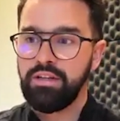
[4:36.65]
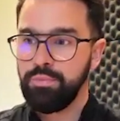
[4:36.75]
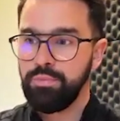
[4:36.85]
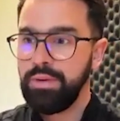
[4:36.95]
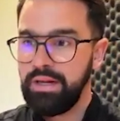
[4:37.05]
It's
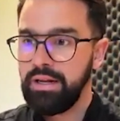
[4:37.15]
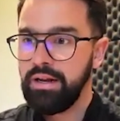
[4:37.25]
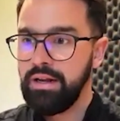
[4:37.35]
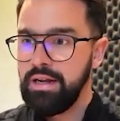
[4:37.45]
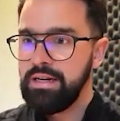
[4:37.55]
probably
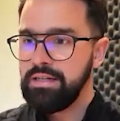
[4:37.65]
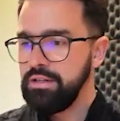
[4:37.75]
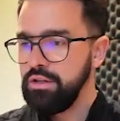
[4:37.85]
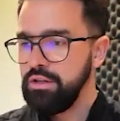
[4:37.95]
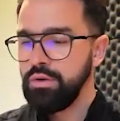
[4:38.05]
going
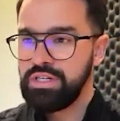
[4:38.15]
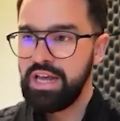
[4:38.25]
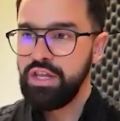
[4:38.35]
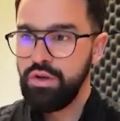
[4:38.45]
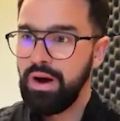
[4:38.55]
to
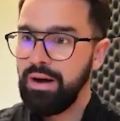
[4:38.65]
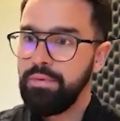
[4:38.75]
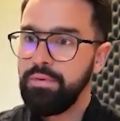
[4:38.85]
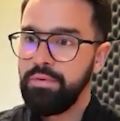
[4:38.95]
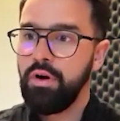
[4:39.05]
set you
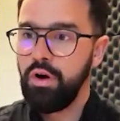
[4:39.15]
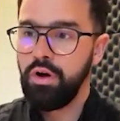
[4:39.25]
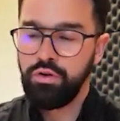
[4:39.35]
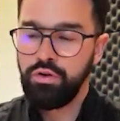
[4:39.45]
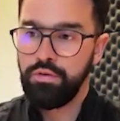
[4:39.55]
up,
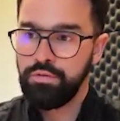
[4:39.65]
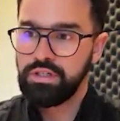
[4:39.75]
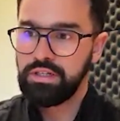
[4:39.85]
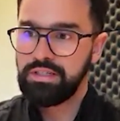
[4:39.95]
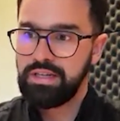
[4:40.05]
for
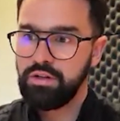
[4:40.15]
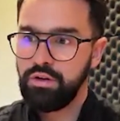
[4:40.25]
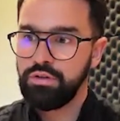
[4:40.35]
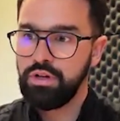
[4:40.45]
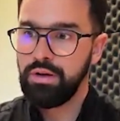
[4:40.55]
success
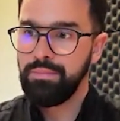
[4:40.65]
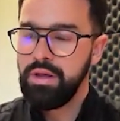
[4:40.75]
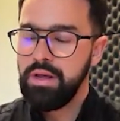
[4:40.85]
long term.